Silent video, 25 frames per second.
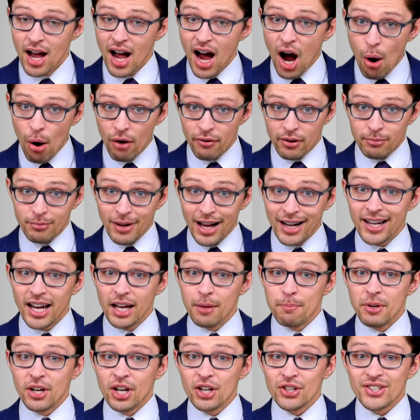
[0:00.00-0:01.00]
However,
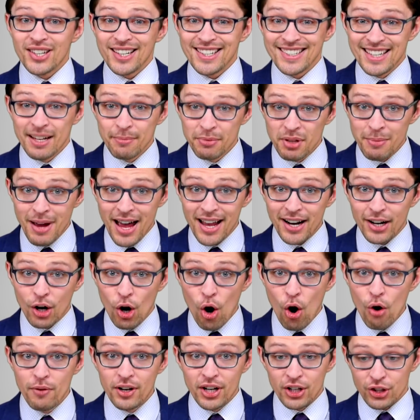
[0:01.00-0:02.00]
again, because symptomatic
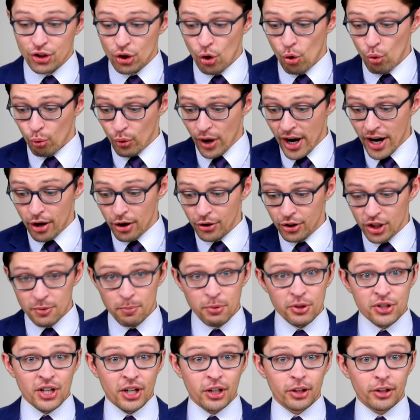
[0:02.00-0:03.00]
COVID is so rare in this
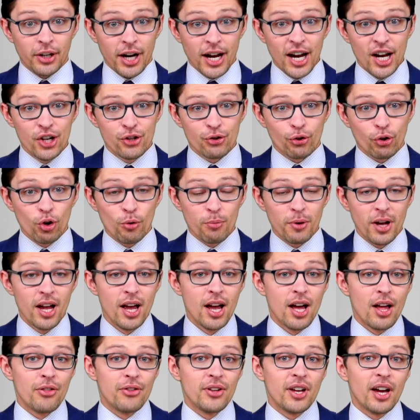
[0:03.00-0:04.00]
particular age group,
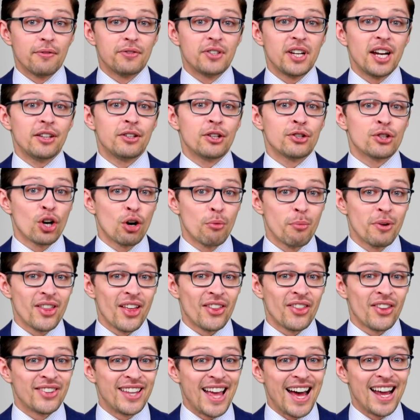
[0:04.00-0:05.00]
the FDA determined
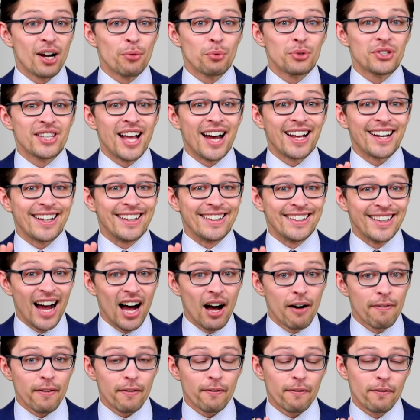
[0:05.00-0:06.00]
that the data was not
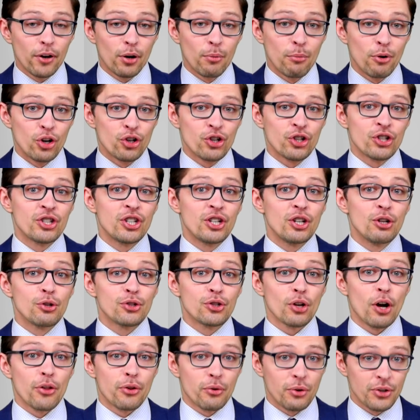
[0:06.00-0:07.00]
enough for emergency
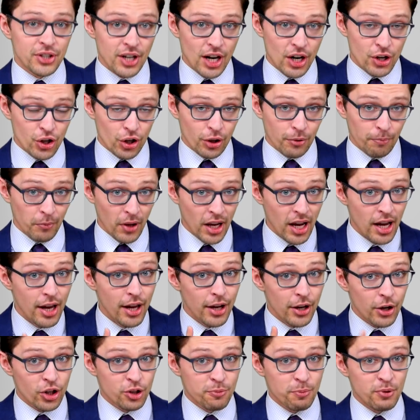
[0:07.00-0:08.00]
use authorization.
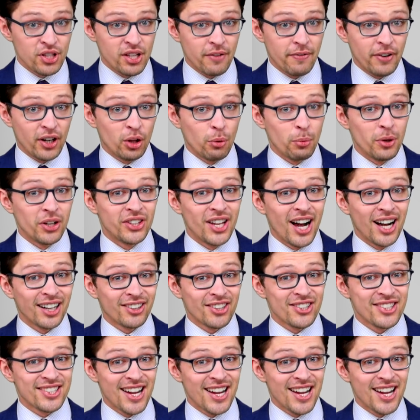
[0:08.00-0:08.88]
Here specifically with Dr.